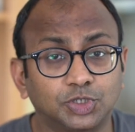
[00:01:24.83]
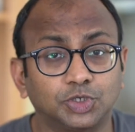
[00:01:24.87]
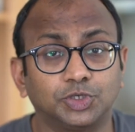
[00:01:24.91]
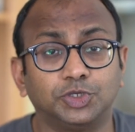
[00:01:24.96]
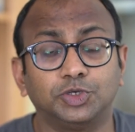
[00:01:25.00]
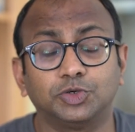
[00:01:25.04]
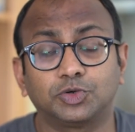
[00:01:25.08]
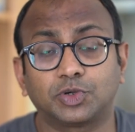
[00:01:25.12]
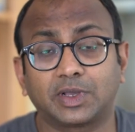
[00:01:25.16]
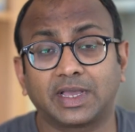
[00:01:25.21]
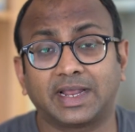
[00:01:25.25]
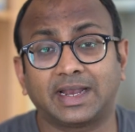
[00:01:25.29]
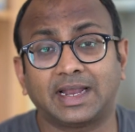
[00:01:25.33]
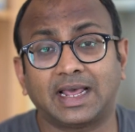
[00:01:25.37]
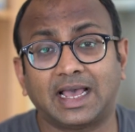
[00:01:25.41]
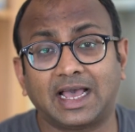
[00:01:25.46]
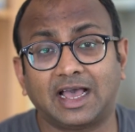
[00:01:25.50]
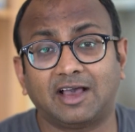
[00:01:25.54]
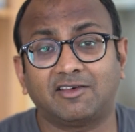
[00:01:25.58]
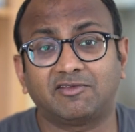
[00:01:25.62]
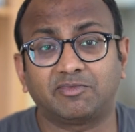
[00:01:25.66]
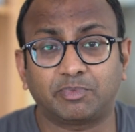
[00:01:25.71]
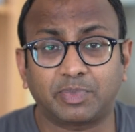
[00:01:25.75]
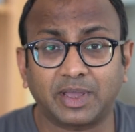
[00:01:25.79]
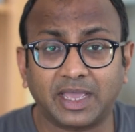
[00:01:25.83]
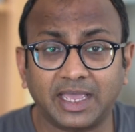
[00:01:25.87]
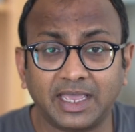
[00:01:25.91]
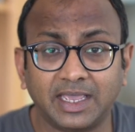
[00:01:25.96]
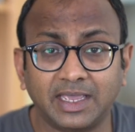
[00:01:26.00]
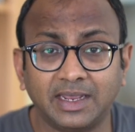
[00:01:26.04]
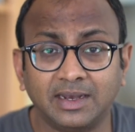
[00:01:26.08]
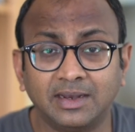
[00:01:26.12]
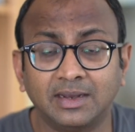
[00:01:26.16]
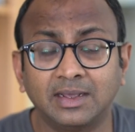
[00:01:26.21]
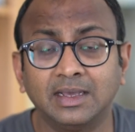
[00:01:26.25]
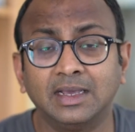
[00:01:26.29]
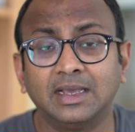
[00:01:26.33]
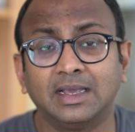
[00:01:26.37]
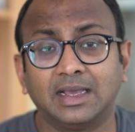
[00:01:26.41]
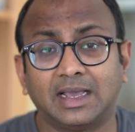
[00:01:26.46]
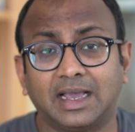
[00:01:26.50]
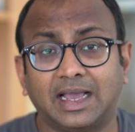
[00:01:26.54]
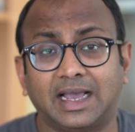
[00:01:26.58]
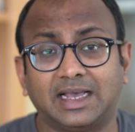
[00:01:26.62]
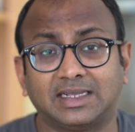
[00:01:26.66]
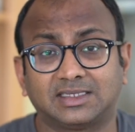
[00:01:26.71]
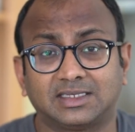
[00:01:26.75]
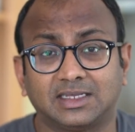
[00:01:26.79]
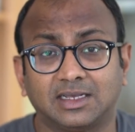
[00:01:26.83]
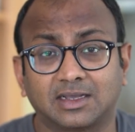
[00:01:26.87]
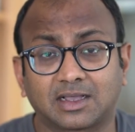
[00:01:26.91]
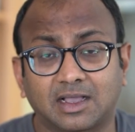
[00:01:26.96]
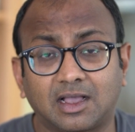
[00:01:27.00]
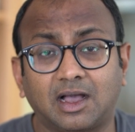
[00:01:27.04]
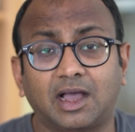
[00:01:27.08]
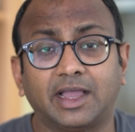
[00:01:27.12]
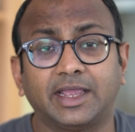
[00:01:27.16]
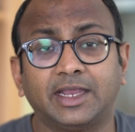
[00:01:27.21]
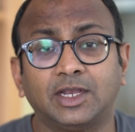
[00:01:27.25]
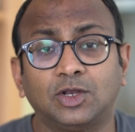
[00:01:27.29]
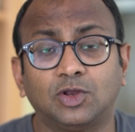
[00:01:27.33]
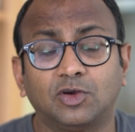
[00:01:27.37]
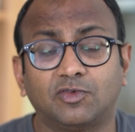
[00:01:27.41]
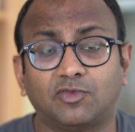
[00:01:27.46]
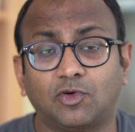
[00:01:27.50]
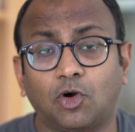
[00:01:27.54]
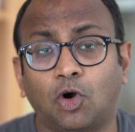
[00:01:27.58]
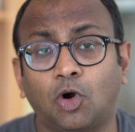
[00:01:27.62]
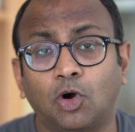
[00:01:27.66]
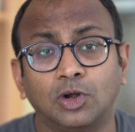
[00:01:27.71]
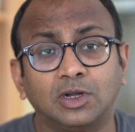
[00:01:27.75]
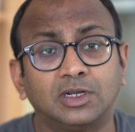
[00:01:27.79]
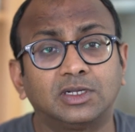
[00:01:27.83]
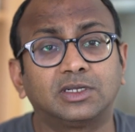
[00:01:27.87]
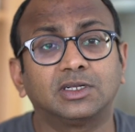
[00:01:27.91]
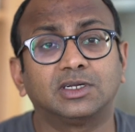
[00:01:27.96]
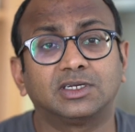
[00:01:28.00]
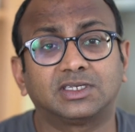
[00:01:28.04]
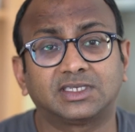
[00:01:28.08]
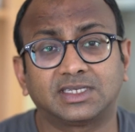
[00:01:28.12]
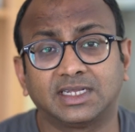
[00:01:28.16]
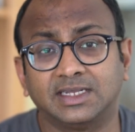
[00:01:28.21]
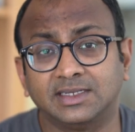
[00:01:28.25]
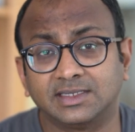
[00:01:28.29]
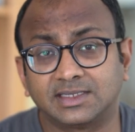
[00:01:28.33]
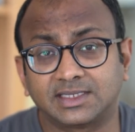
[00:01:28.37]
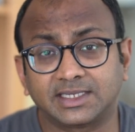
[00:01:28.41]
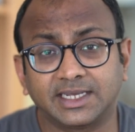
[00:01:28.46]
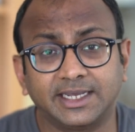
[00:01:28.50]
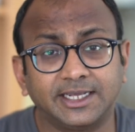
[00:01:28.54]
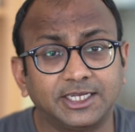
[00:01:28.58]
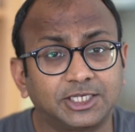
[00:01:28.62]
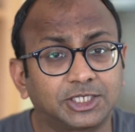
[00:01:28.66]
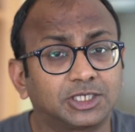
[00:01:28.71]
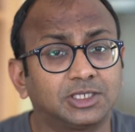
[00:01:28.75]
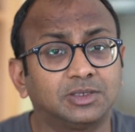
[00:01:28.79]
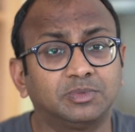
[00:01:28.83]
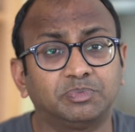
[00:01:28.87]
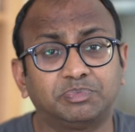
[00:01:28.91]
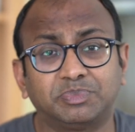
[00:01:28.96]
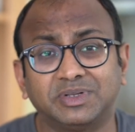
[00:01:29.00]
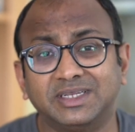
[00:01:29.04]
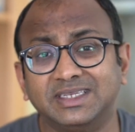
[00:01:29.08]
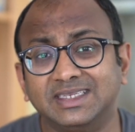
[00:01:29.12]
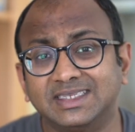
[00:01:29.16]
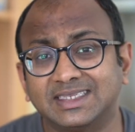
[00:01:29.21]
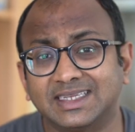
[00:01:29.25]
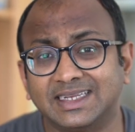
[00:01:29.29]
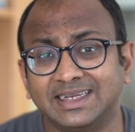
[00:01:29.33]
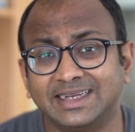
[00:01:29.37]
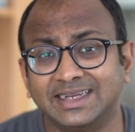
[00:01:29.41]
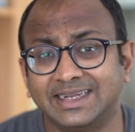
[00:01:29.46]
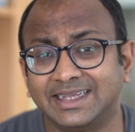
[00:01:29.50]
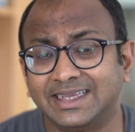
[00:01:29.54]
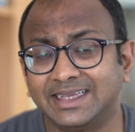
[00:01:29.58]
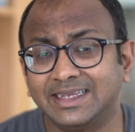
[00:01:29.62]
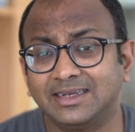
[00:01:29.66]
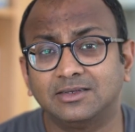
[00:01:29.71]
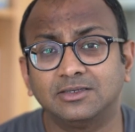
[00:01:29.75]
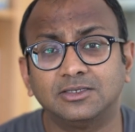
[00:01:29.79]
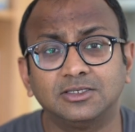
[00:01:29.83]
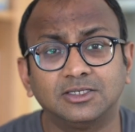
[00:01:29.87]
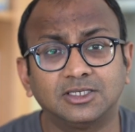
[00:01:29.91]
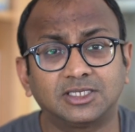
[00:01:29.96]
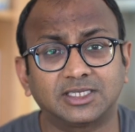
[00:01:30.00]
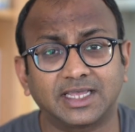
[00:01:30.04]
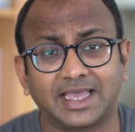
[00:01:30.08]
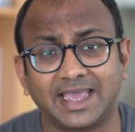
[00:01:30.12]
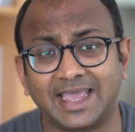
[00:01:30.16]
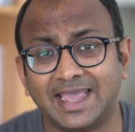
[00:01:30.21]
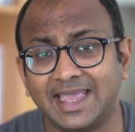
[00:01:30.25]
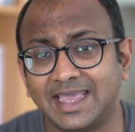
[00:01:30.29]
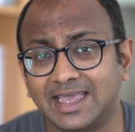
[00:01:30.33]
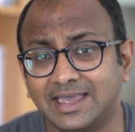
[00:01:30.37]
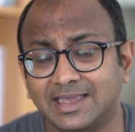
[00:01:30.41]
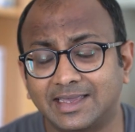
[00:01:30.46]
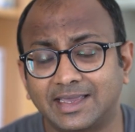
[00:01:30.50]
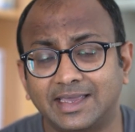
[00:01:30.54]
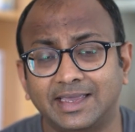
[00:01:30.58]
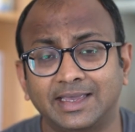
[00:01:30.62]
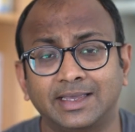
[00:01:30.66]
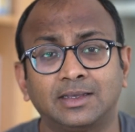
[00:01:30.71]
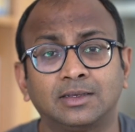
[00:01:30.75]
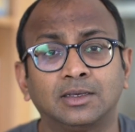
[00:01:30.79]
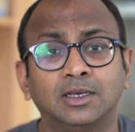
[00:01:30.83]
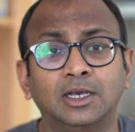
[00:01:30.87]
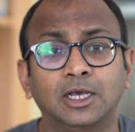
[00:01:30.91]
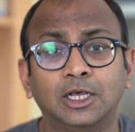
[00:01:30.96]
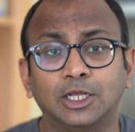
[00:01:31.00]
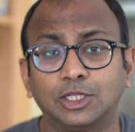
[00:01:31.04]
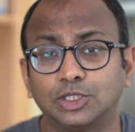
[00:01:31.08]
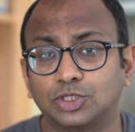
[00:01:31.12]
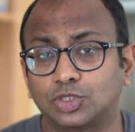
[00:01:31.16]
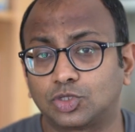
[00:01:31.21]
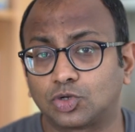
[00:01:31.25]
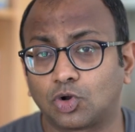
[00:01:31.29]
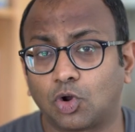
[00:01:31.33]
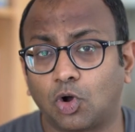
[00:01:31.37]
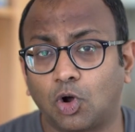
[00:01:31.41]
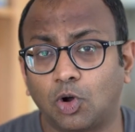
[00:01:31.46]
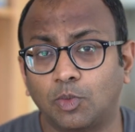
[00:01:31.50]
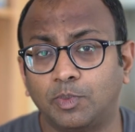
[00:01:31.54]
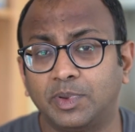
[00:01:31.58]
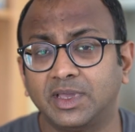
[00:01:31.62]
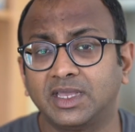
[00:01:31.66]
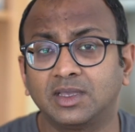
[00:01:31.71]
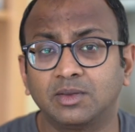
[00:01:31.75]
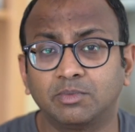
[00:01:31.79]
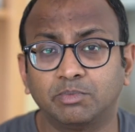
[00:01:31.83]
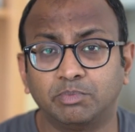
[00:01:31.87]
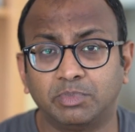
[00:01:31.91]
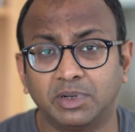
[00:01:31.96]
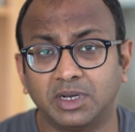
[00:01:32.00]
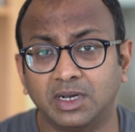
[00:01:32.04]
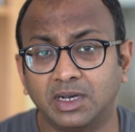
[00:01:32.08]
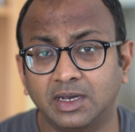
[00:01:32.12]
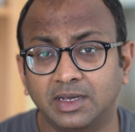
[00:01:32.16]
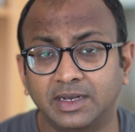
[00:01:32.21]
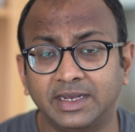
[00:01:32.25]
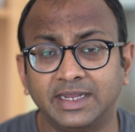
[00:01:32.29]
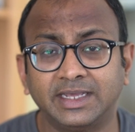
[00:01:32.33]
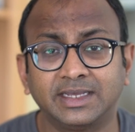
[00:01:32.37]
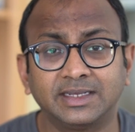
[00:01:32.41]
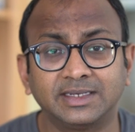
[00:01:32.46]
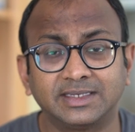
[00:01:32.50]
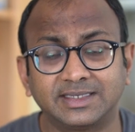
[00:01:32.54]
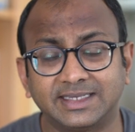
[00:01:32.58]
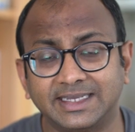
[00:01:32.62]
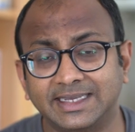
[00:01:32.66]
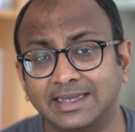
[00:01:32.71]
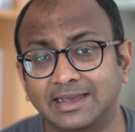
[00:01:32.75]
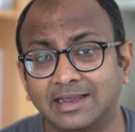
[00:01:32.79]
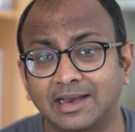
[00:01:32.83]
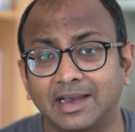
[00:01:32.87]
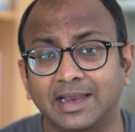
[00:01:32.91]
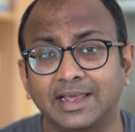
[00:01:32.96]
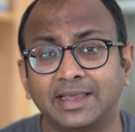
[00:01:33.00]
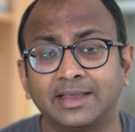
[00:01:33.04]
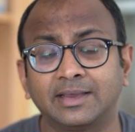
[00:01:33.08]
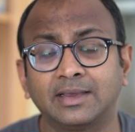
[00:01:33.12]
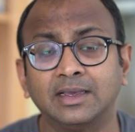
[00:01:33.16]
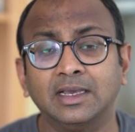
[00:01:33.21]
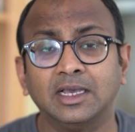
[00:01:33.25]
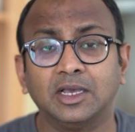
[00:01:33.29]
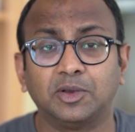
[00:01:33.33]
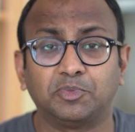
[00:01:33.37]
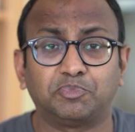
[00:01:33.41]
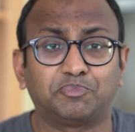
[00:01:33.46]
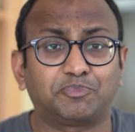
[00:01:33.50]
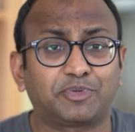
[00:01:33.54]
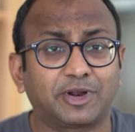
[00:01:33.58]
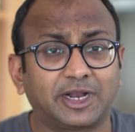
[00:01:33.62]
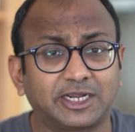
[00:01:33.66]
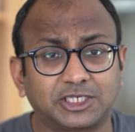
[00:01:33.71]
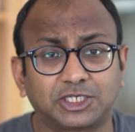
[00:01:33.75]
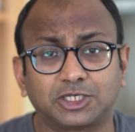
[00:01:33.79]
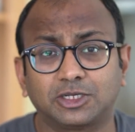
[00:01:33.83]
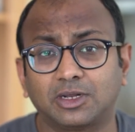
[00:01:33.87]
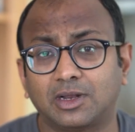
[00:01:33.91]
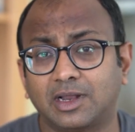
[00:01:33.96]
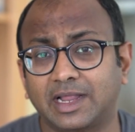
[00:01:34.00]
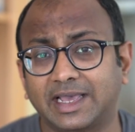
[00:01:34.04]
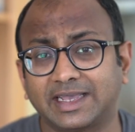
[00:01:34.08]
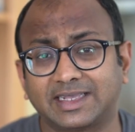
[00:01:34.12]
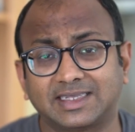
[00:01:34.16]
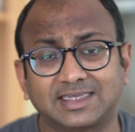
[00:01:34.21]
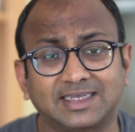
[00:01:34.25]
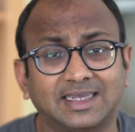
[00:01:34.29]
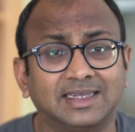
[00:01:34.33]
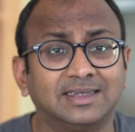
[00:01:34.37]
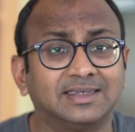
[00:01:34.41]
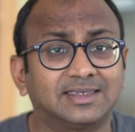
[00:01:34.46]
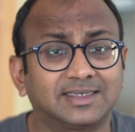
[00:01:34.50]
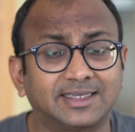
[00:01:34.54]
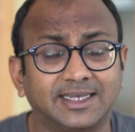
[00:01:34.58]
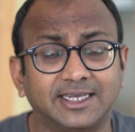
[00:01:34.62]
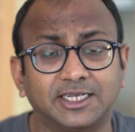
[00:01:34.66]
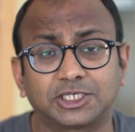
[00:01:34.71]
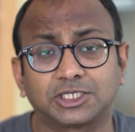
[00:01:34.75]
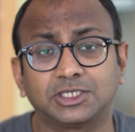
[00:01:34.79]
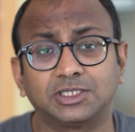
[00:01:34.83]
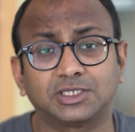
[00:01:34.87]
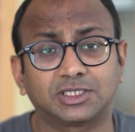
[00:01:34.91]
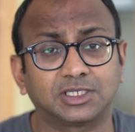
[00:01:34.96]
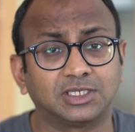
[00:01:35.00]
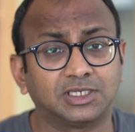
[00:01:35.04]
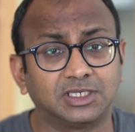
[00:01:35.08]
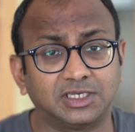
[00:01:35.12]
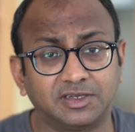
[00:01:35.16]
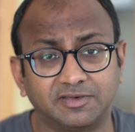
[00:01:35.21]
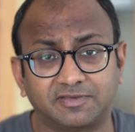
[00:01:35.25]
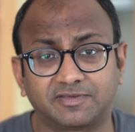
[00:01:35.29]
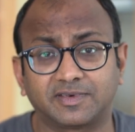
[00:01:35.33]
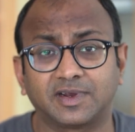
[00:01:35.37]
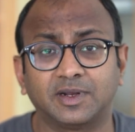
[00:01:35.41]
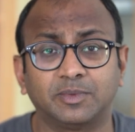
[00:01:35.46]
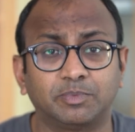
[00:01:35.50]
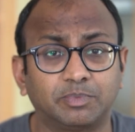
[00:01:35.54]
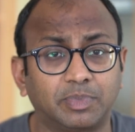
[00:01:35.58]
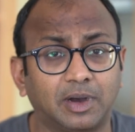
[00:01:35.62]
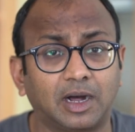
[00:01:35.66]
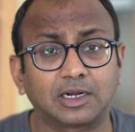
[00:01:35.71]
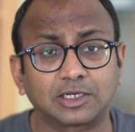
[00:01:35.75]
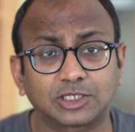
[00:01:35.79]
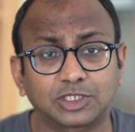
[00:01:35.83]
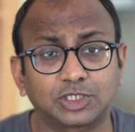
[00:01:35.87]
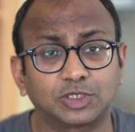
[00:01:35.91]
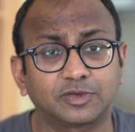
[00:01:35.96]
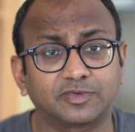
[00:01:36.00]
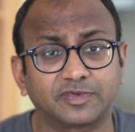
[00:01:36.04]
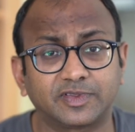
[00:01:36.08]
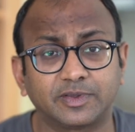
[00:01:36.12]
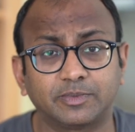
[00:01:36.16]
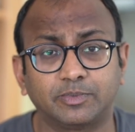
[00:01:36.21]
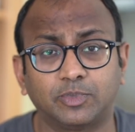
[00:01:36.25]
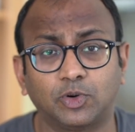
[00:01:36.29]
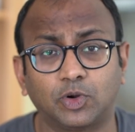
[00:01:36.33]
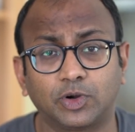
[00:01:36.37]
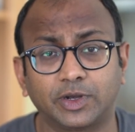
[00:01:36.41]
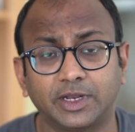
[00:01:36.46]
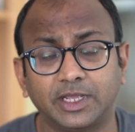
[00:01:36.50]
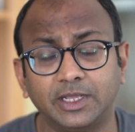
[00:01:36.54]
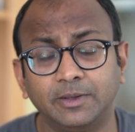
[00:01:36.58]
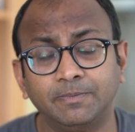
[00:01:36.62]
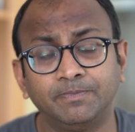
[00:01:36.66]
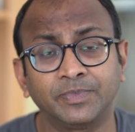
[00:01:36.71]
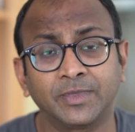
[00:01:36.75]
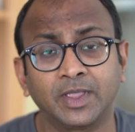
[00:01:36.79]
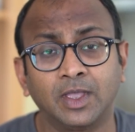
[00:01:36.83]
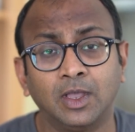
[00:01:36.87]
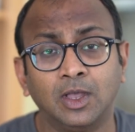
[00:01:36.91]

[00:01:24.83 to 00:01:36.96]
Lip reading: So you can have pain as a kind of altered sensation, pins and needles, aching, throbbing, burning, tingling, pressure-like sensations in different parts of the body.